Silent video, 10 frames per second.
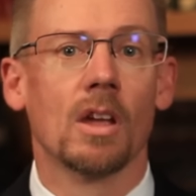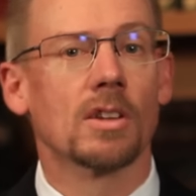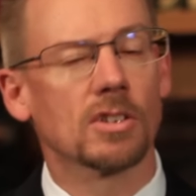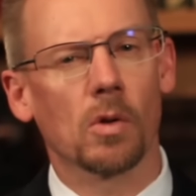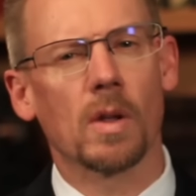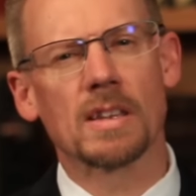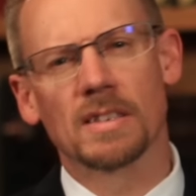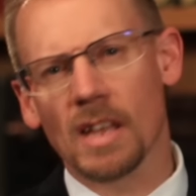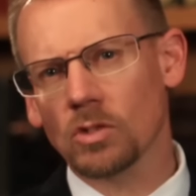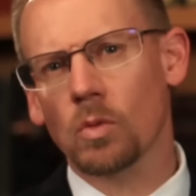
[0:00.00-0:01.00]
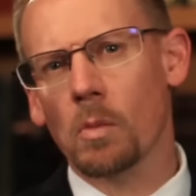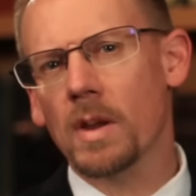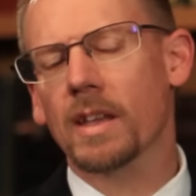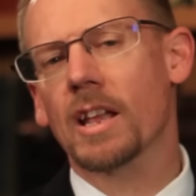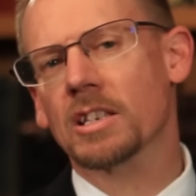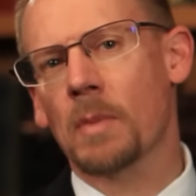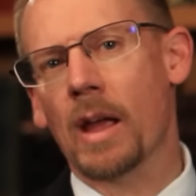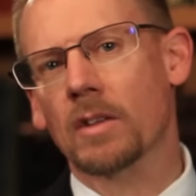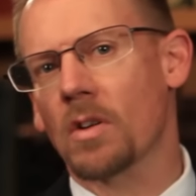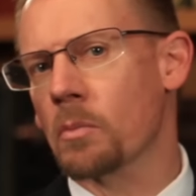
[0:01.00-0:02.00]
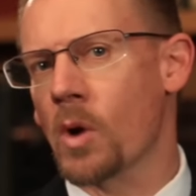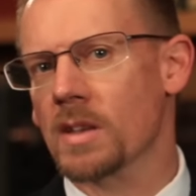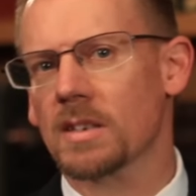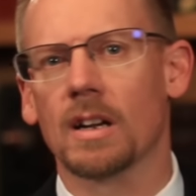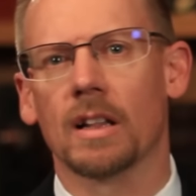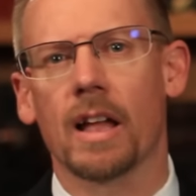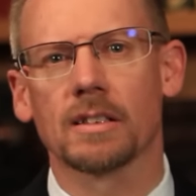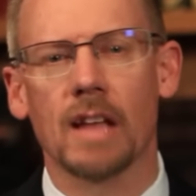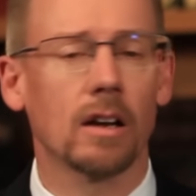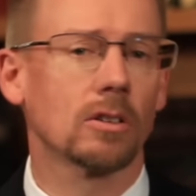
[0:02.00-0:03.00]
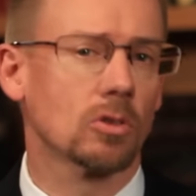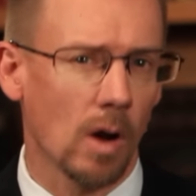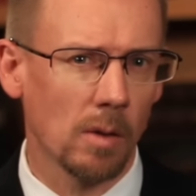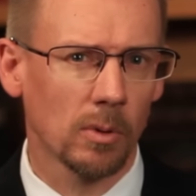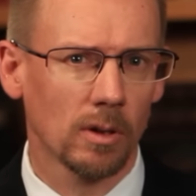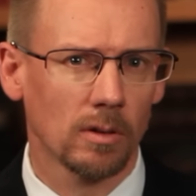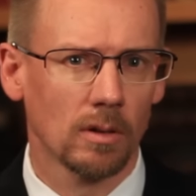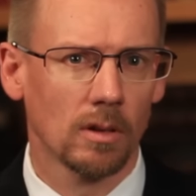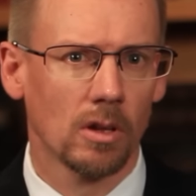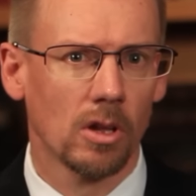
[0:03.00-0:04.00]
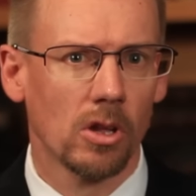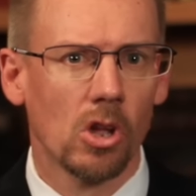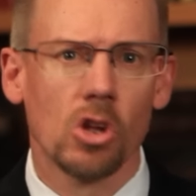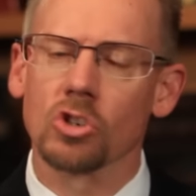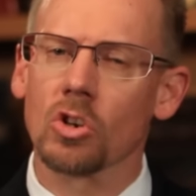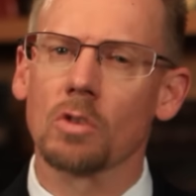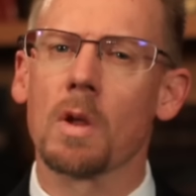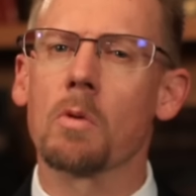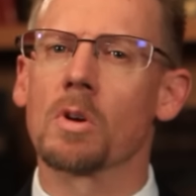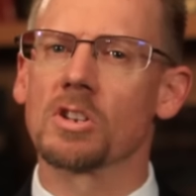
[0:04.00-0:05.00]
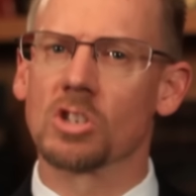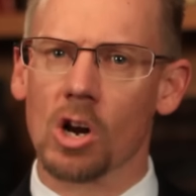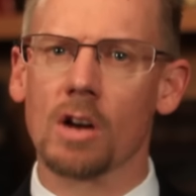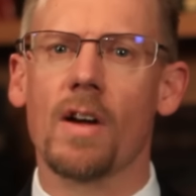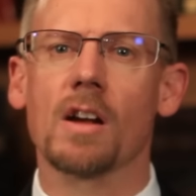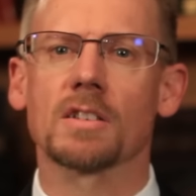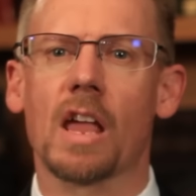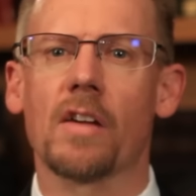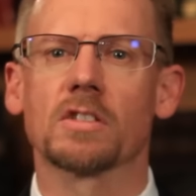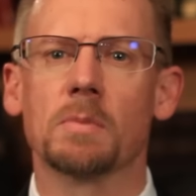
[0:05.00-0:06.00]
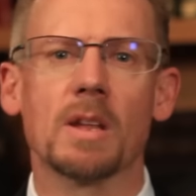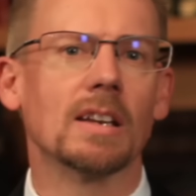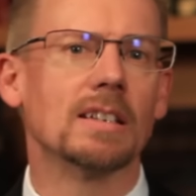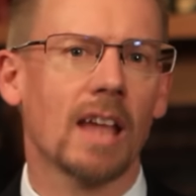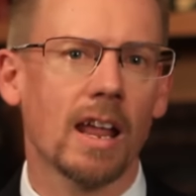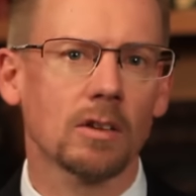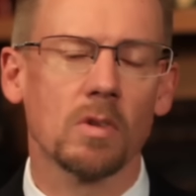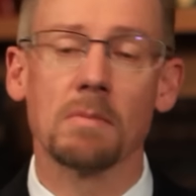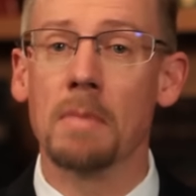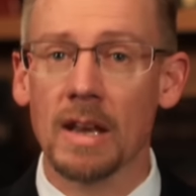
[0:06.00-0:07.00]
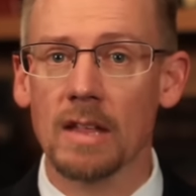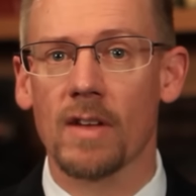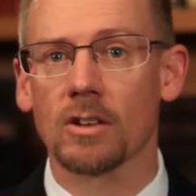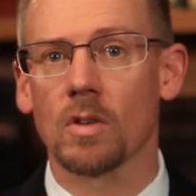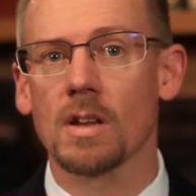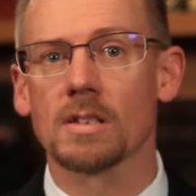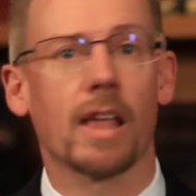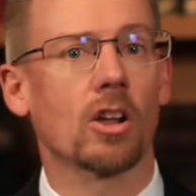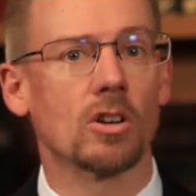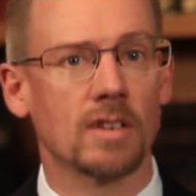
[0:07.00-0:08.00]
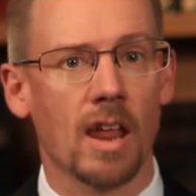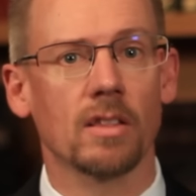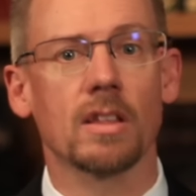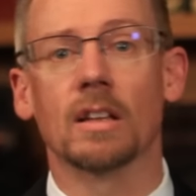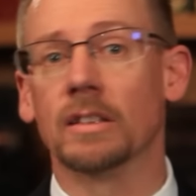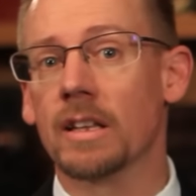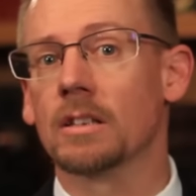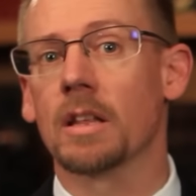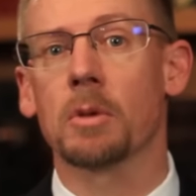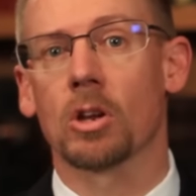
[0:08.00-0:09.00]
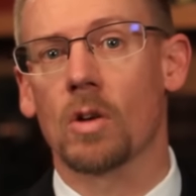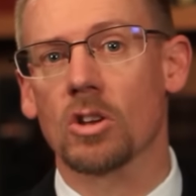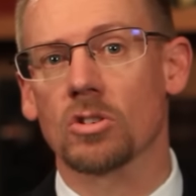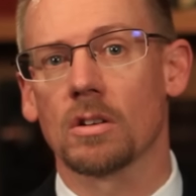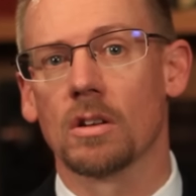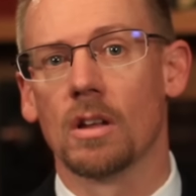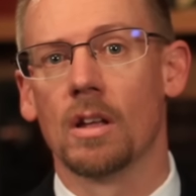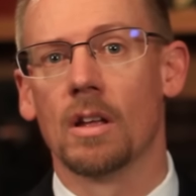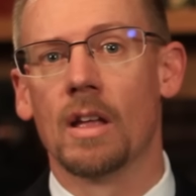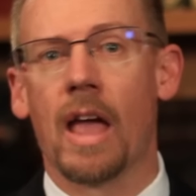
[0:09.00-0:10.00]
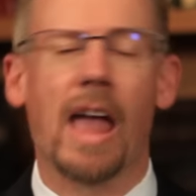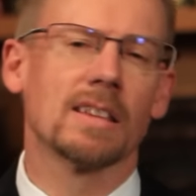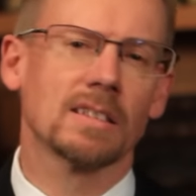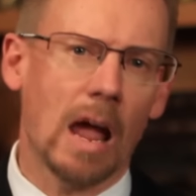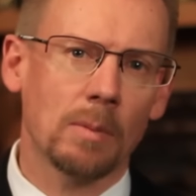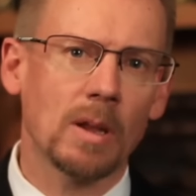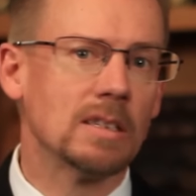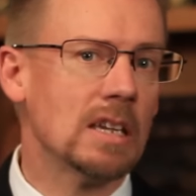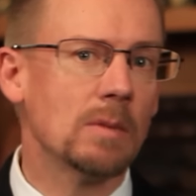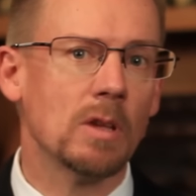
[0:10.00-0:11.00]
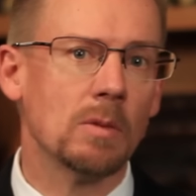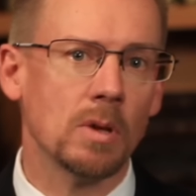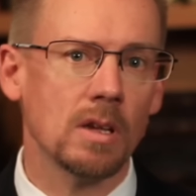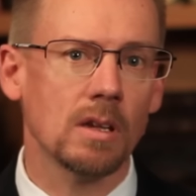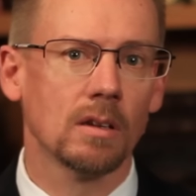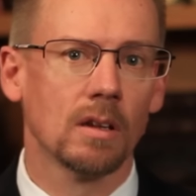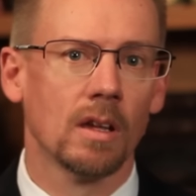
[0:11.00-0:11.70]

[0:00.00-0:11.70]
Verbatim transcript: So, is this what we can expect from President elect Donald Trump? Should we reserve ourselves to be content with mini victories like curtailing illegal immigration and stopping TPP